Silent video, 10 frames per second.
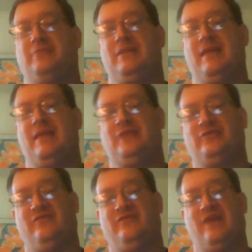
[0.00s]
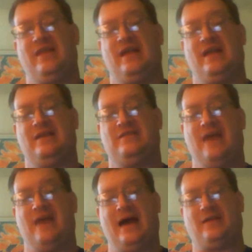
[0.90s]
but he manages to find that
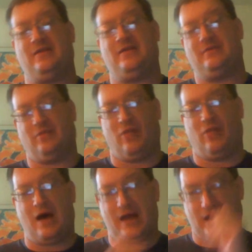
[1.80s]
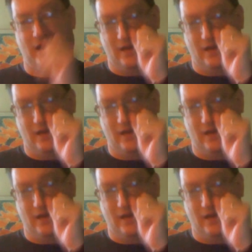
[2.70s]
exact line